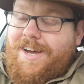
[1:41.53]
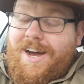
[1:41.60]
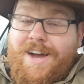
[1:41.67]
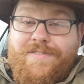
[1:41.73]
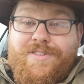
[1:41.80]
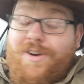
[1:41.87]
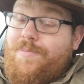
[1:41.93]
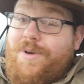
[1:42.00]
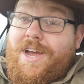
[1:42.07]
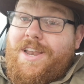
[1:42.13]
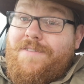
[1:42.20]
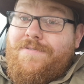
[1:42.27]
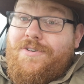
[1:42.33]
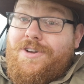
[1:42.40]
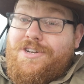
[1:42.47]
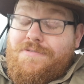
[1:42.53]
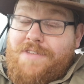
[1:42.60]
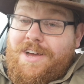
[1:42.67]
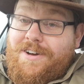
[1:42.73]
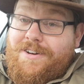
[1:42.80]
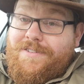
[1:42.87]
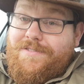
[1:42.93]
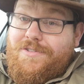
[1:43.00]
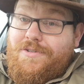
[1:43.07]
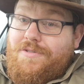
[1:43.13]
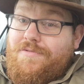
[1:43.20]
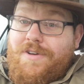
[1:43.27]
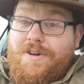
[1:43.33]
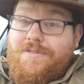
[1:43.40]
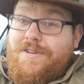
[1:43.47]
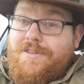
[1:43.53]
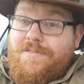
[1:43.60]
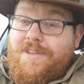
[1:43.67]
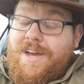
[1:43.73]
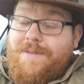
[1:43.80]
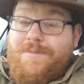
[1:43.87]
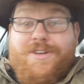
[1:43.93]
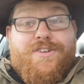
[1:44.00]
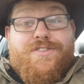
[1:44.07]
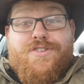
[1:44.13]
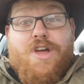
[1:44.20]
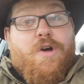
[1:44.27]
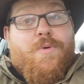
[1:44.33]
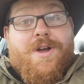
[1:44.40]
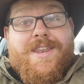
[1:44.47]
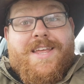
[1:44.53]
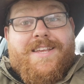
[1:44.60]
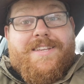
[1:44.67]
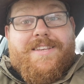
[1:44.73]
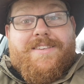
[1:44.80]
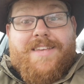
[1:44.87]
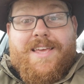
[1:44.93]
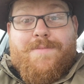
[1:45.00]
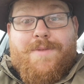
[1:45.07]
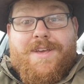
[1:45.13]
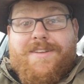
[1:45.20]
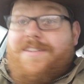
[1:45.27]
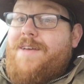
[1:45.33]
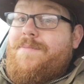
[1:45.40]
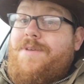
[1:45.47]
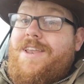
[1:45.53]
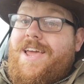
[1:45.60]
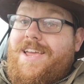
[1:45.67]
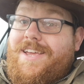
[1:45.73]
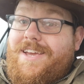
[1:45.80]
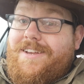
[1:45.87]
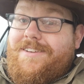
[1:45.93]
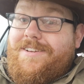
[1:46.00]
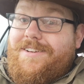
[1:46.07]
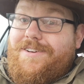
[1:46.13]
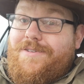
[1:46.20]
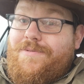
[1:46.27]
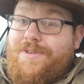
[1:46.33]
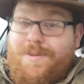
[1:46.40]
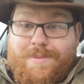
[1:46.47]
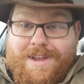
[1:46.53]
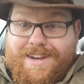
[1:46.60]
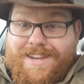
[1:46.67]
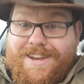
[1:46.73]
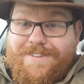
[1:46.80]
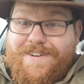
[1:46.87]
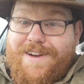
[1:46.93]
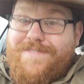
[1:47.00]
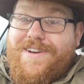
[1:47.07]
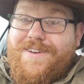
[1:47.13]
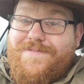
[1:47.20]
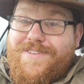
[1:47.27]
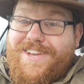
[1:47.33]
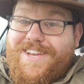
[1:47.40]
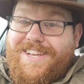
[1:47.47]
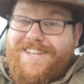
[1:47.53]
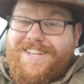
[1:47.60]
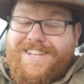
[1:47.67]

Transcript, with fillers: I've not put any footage of that on or photos of that because no one needs to see me semi-naked with a blanket wrapped around me.